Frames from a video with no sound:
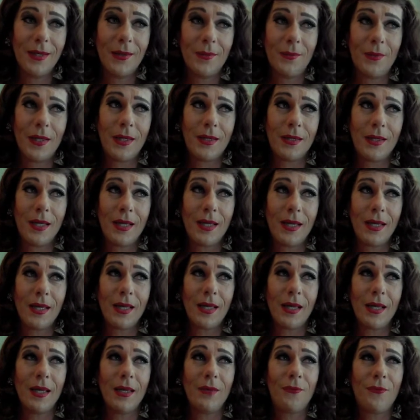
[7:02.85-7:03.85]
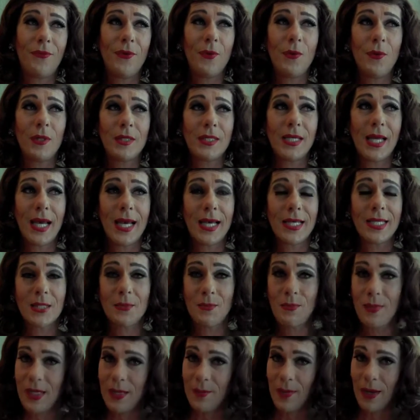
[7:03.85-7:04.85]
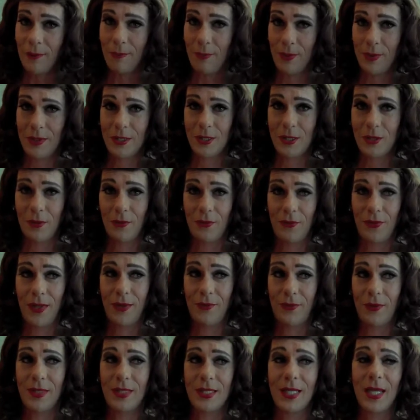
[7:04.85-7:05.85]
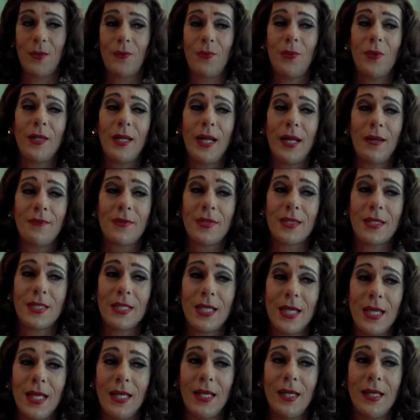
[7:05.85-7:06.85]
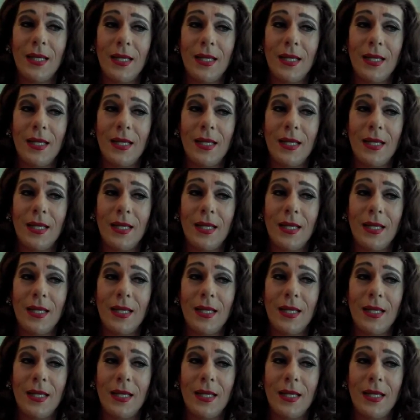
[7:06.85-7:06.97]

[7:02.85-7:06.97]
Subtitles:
But if you were to ask me my personal favorites, I would have to say